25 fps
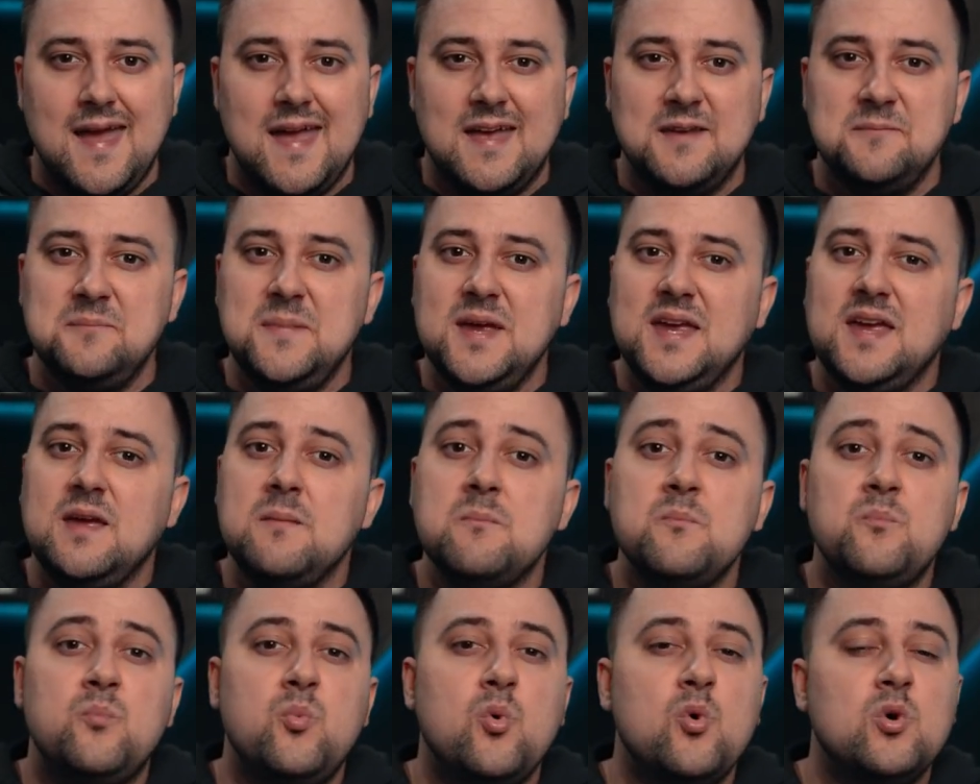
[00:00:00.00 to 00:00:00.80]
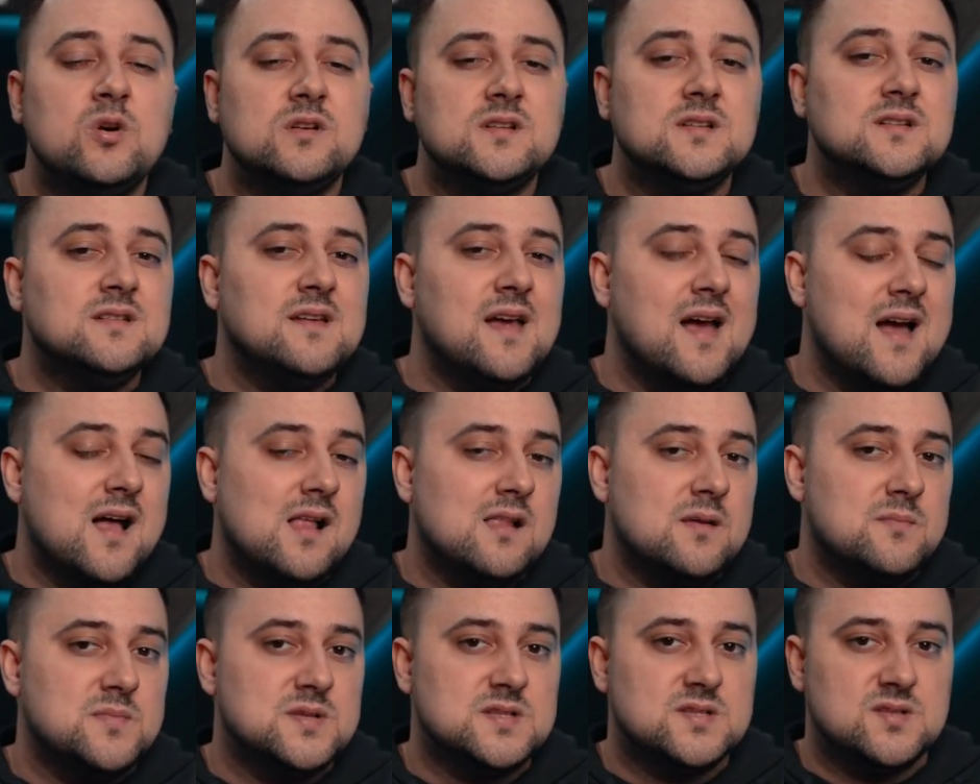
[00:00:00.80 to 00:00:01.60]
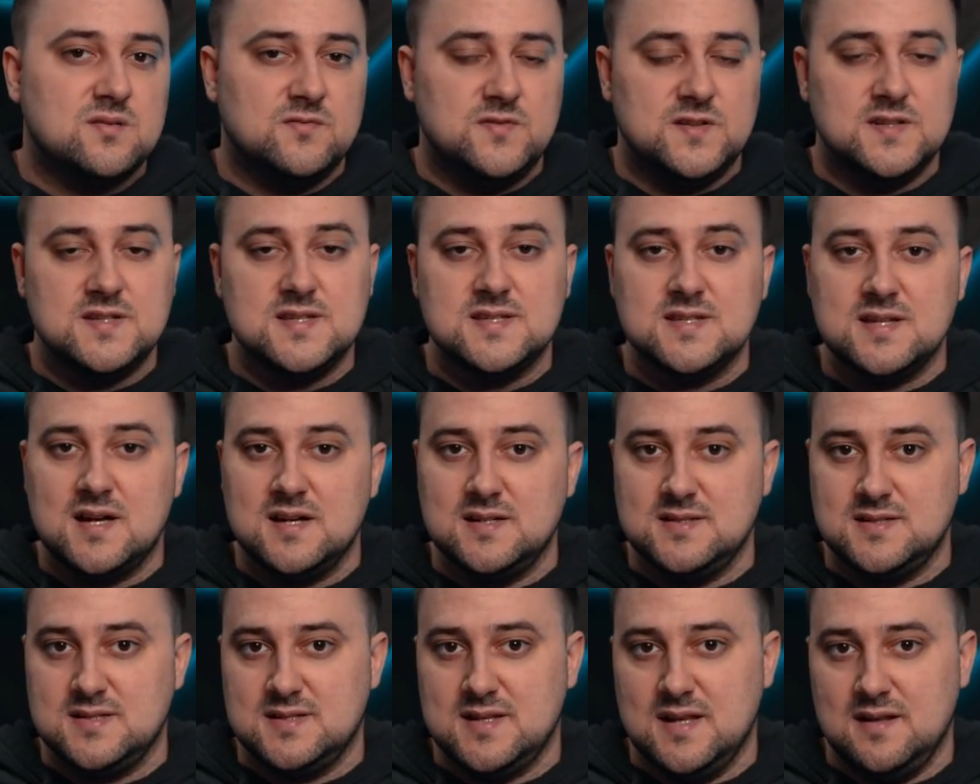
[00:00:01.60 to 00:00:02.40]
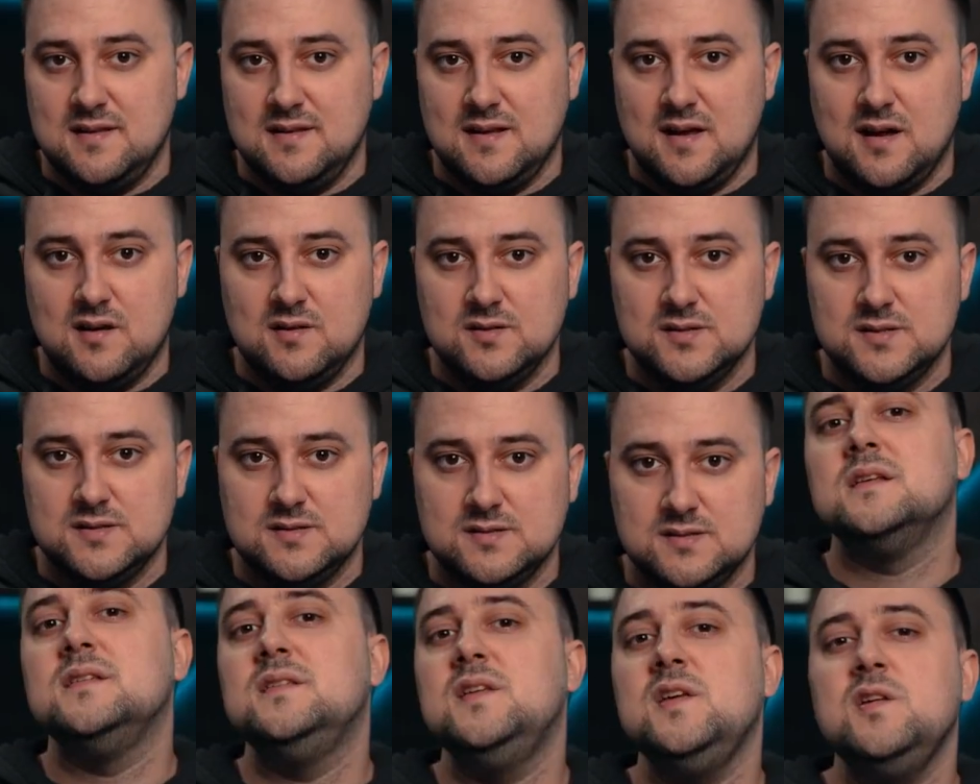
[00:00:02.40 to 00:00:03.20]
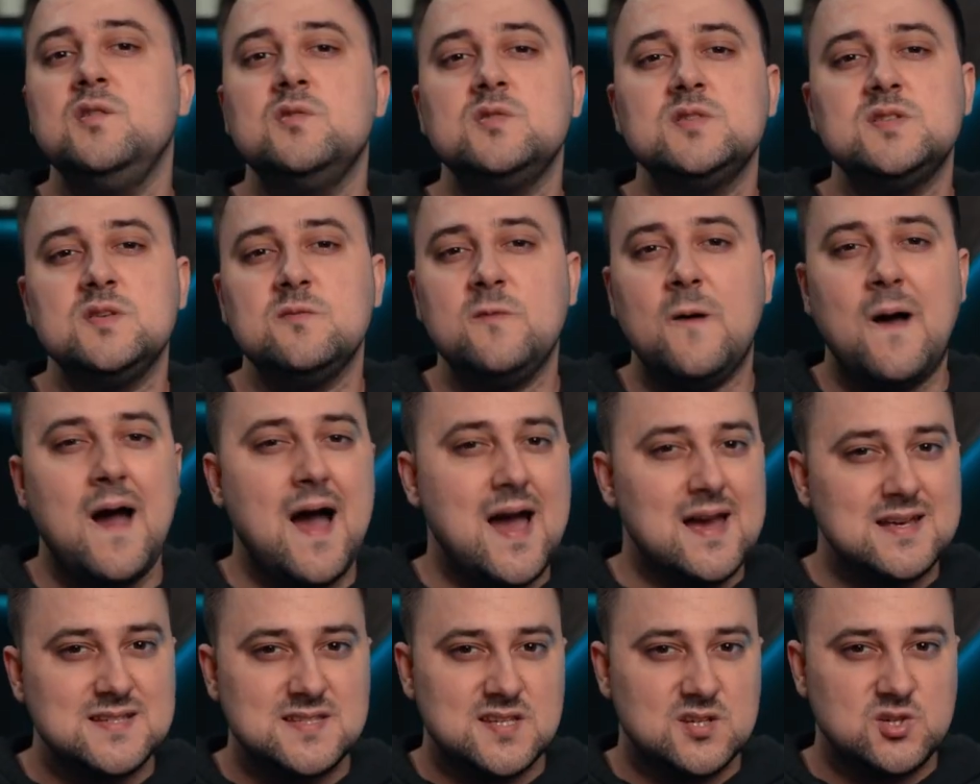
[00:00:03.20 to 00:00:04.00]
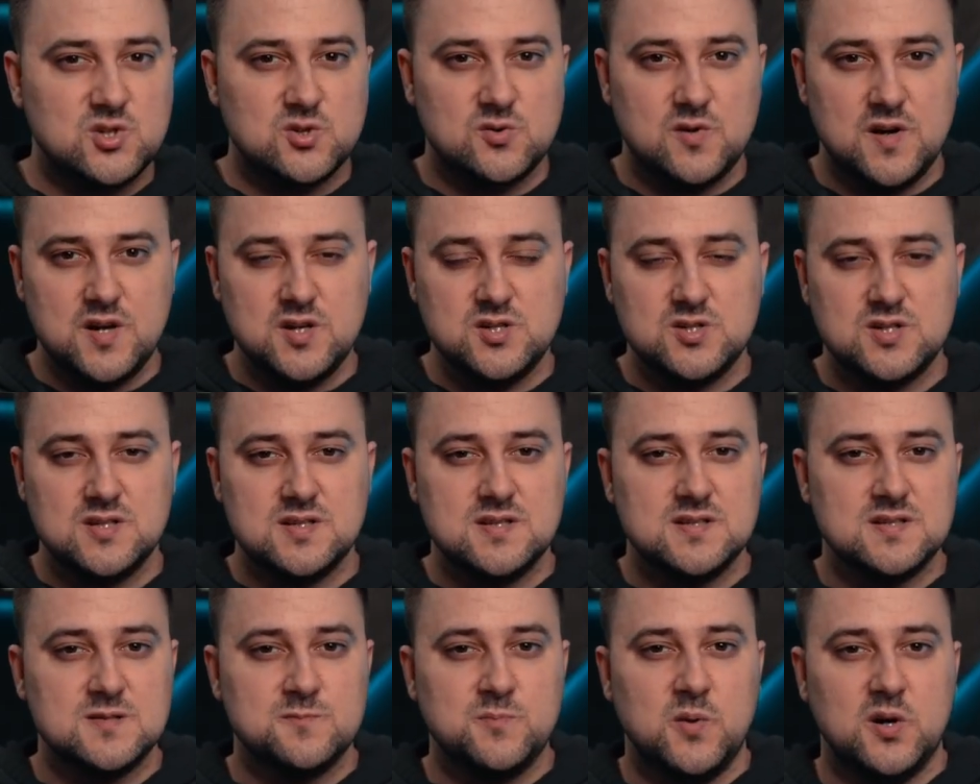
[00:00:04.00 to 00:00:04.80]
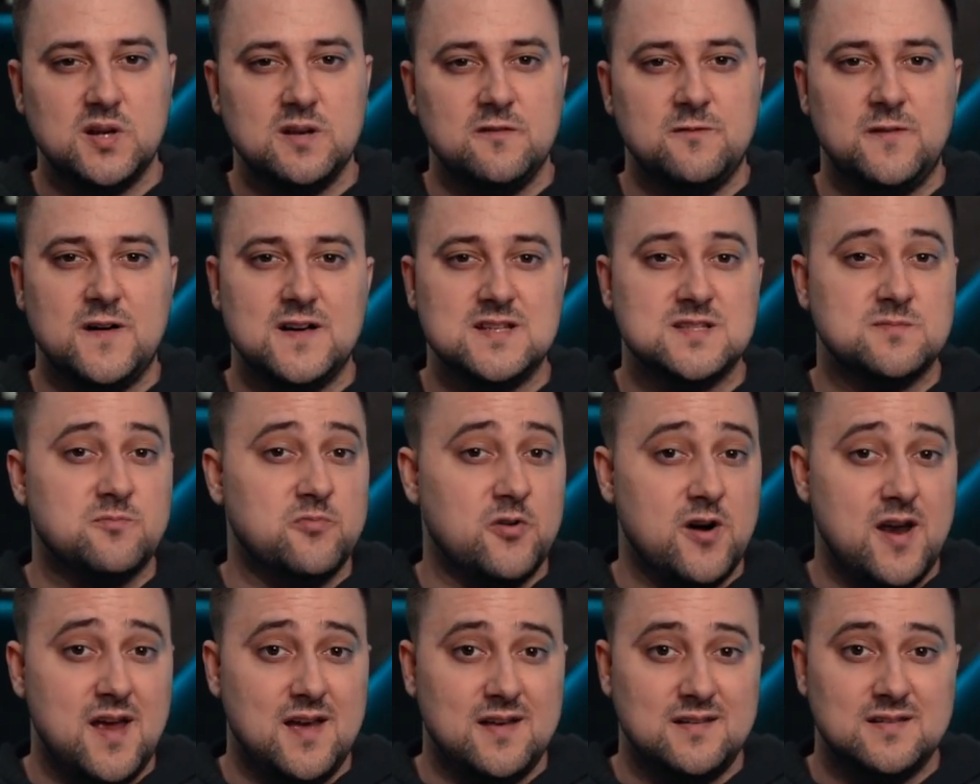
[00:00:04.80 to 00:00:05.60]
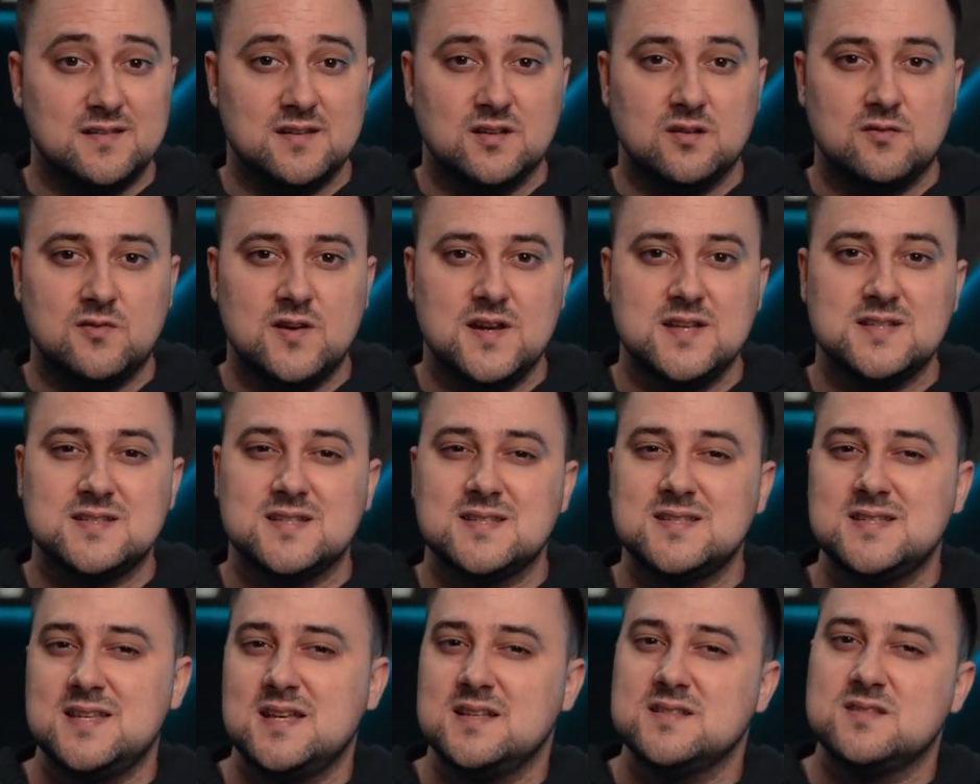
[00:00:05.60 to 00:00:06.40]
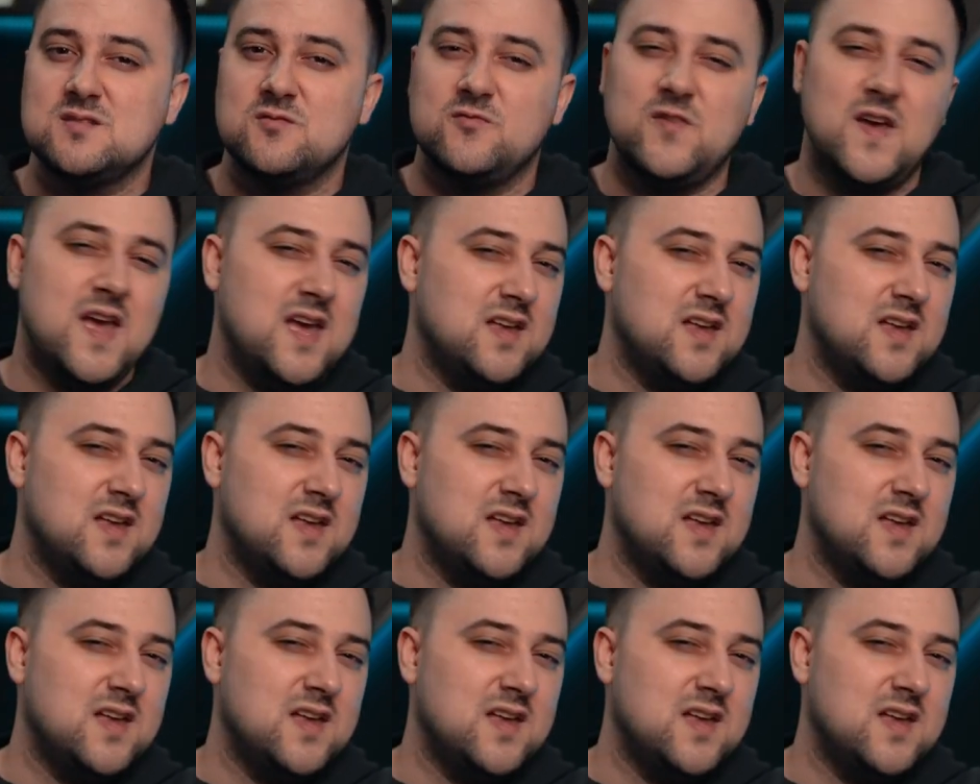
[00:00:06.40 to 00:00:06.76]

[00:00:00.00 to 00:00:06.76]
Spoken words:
and make important elements of a design stand out. The use of high saturation in Spotify's brand creates a sense of